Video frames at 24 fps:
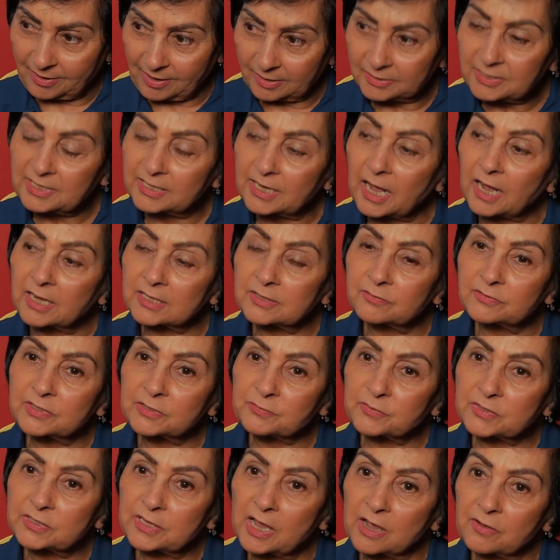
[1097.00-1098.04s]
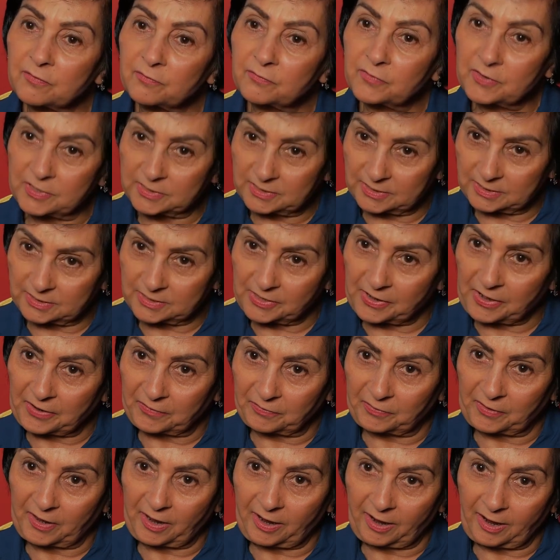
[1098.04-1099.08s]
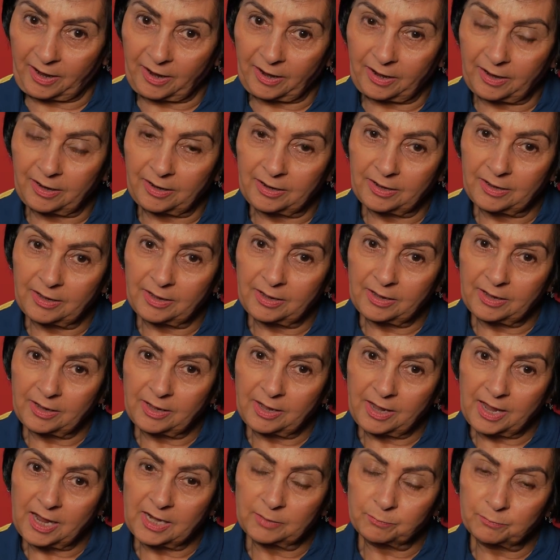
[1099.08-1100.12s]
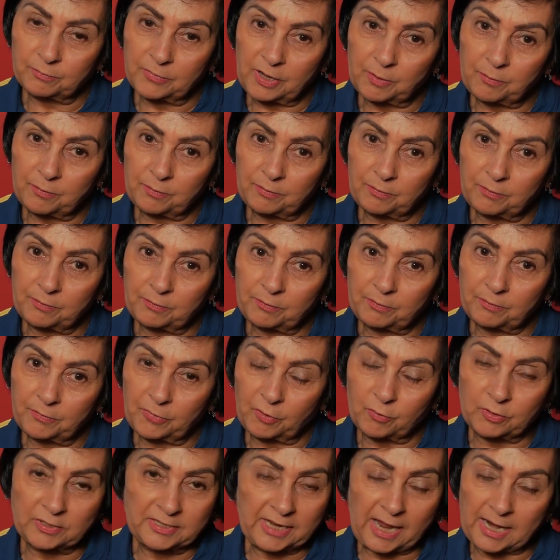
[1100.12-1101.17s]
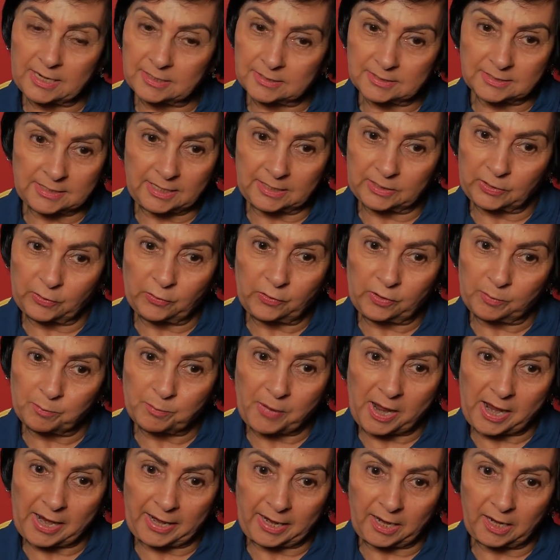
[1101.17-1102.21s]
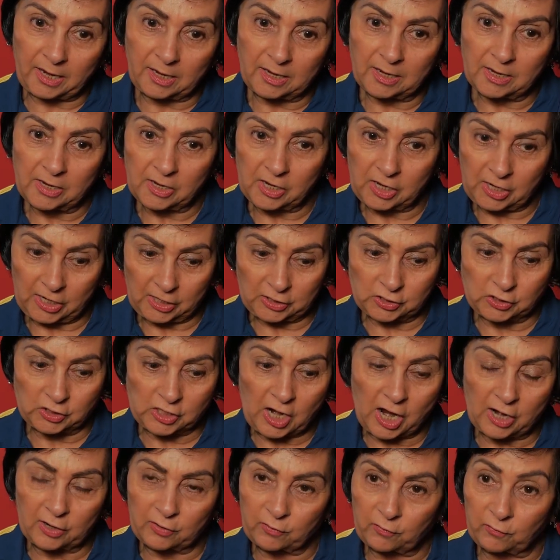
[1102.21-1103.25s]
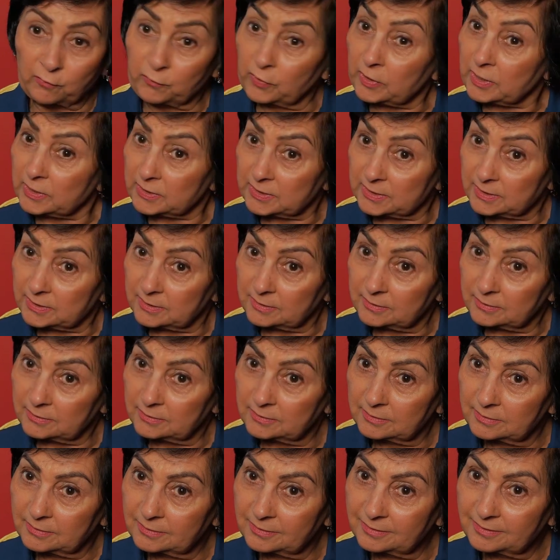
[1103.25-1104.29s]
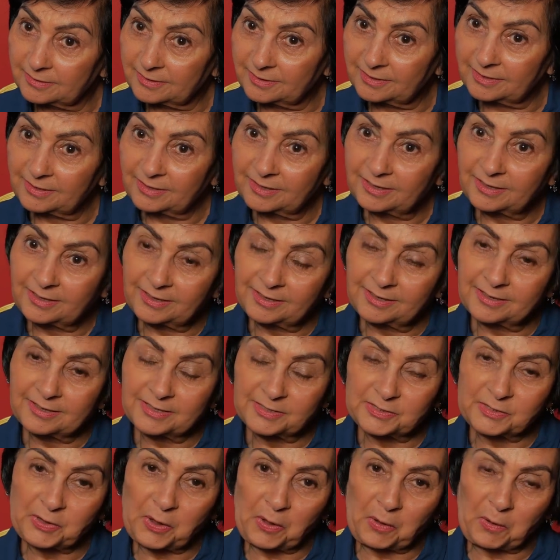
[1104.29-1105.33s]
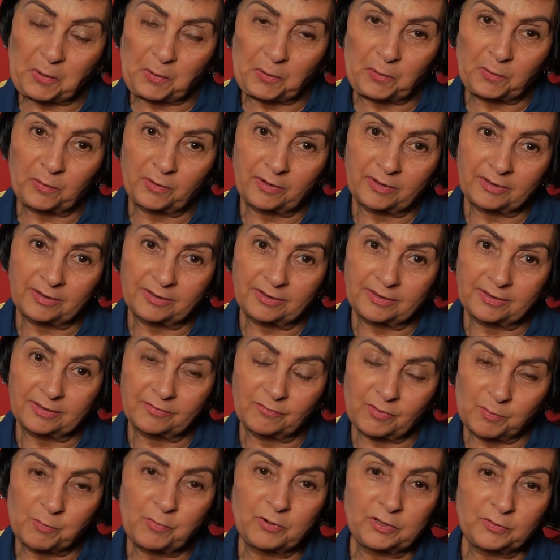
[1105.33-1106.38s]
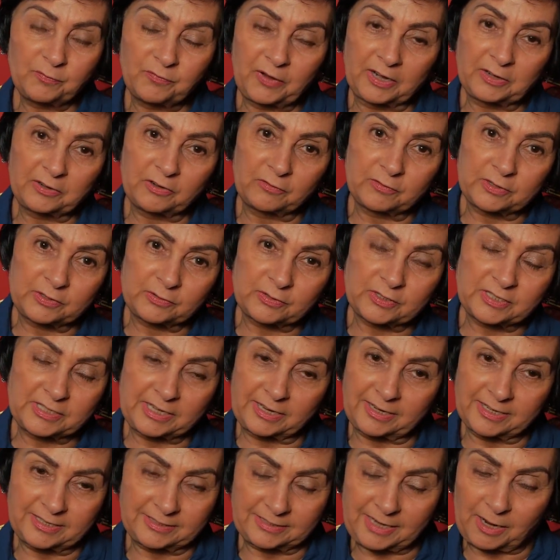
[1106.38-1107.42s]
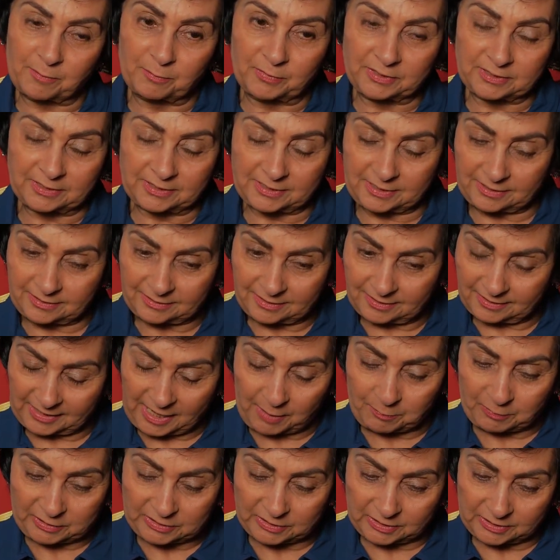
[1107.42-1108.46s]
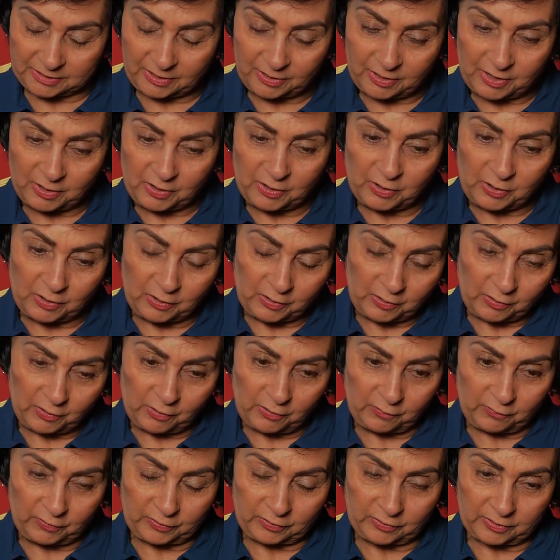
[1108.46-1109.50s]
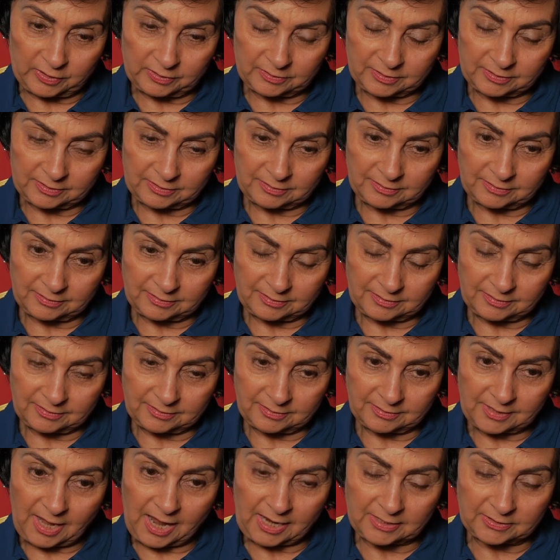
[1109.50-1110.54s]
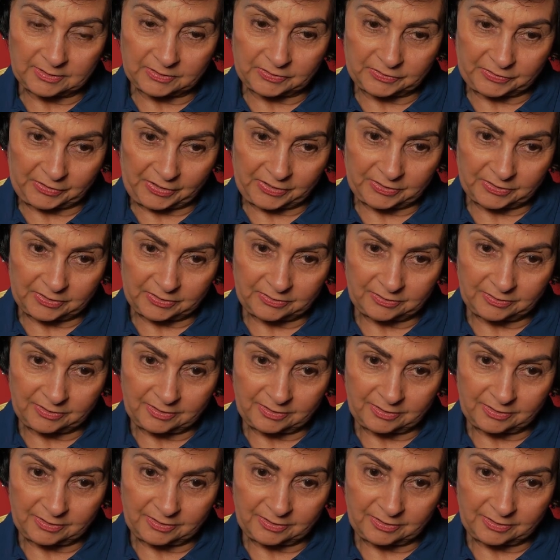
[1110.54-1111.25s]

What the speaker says: I think it was our first year there. And Mum or Dad said, go and buy a jar of Vicks. So we both went over to Sherry's chemist over on High Street